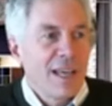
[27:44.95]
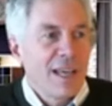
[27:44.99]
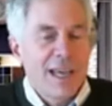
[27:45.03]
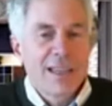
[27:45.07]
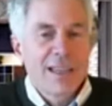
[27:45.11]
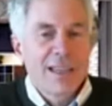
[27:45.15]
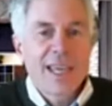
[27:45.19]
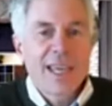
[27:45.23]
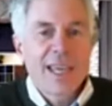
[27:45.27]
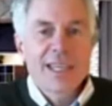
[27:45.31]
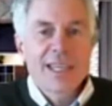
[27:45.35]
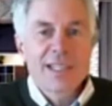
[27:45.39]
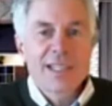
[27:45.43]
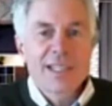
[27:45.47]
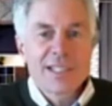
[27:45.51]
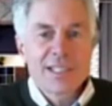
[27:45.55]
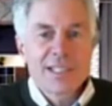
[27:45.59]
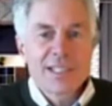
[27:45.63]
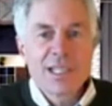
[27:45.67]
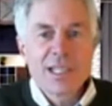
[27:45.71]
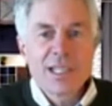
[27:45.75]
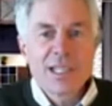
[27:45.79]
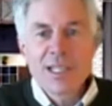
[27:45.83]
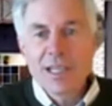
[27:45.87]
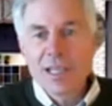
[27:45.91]
and they can
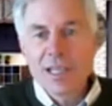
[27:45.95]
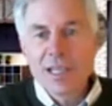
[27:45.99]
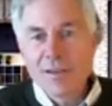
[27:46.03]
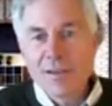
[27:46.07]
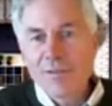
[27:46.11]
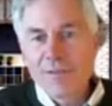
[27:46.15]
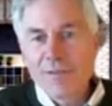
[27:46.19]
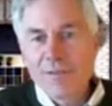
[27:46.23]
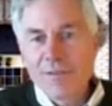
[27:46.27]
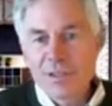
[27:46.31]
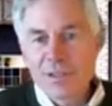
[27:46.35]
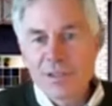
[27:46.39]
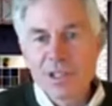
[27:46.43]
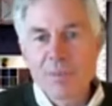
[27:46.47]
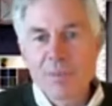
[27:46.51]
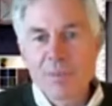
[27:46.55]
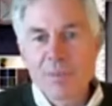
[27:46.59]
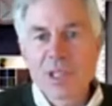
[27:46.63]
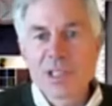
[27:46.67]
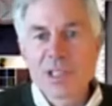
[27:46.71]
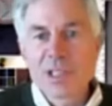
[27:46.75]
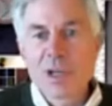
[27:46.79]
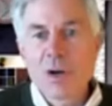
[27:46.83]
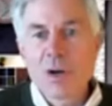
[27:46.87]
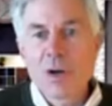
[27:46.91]
see if
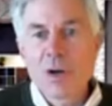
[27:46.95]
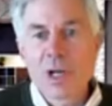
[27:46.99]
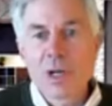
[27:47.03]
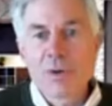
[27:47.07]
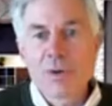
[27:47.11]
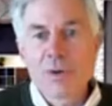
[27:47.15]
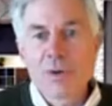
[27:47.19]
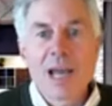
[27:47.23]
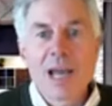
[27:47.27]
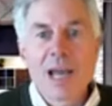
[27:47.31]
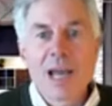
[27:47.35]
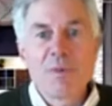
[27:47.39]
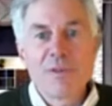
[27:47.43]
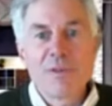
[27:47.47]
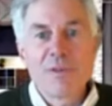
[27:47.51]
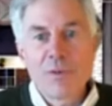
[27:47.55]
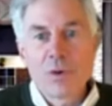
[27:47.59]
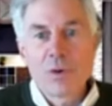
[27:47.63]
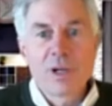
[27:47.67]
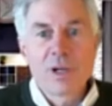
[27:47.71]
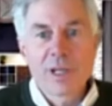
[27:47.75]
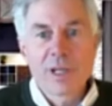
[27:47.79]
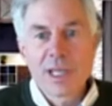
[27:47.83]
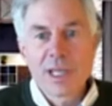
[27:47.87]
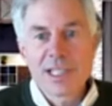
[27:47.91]
something's going awry
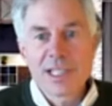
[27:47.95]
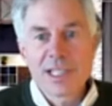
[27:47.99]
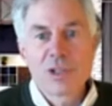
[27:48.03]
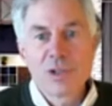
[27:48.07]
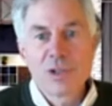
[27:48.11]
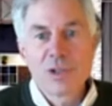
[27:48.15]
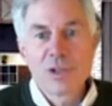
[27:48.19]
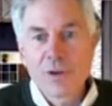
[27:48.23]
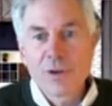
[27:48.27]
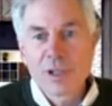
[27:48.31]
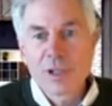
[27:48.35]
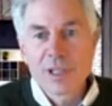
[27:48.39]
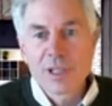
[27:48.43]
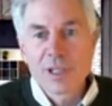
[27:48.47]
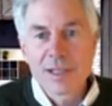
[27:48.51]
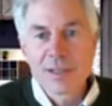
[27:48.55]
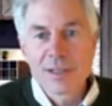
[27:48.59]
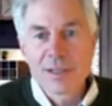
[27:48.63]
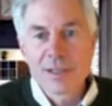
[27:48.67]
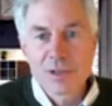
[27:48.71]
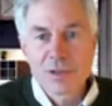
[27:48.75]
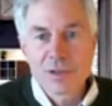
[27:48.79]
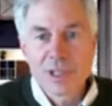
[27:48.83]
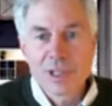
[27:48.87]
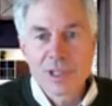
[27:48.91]
before it gets too far
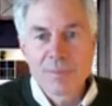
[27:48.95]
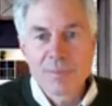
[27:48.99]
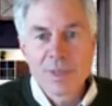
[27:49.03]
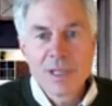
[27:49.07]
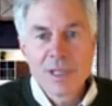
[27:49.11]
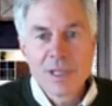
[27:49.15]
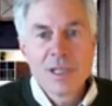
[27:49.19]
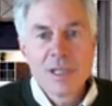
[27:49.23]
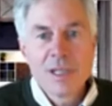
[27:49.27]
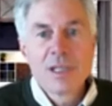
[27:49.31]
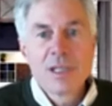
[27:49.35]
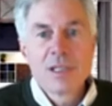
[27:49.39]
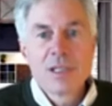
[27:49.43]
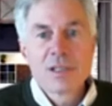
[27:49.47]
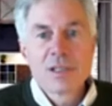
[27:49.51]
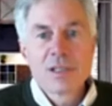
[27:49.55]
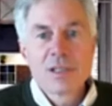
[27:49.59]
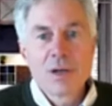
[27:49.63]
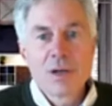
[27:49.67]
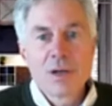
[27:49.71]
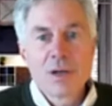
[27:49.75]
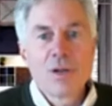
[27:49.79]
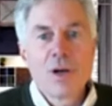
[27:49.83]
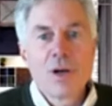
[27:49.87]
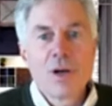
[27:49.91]
downstream.
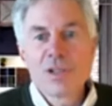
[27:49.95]
So those